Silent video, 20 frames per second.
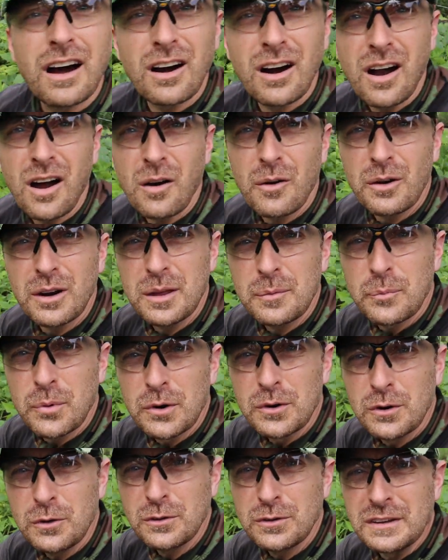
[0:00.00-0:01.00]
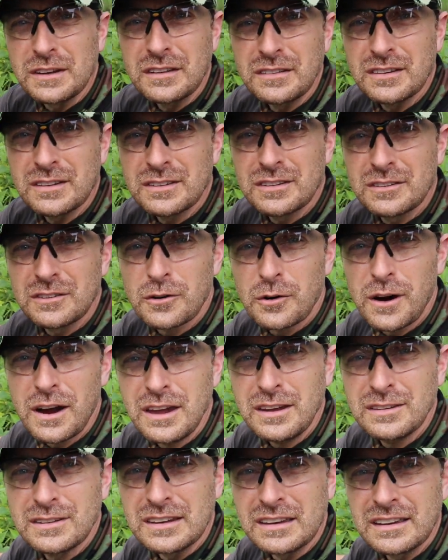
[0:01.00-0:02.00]
are already producing. This is
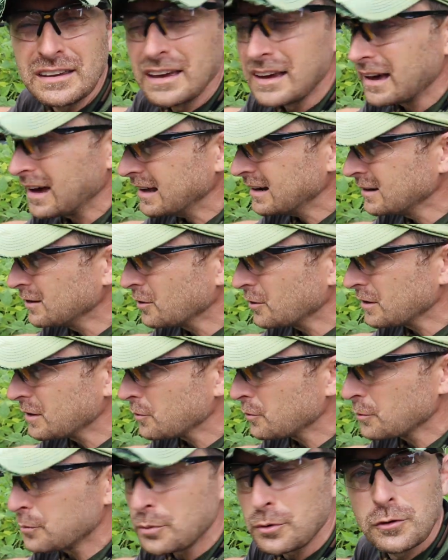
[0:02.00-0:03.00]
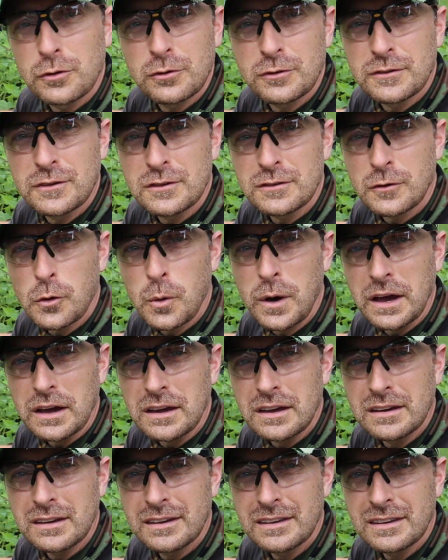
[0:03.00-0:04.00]
crazy. I didn't know they would produce this
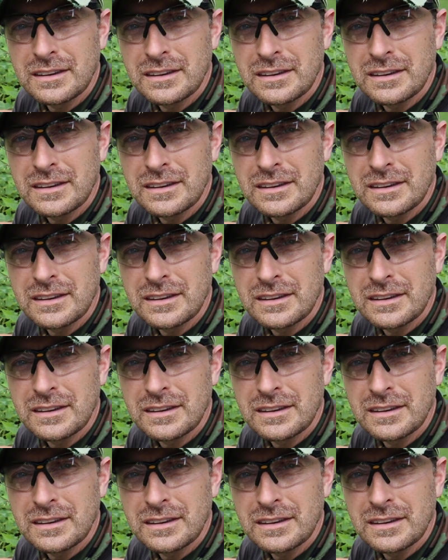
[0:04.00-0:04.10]
quick.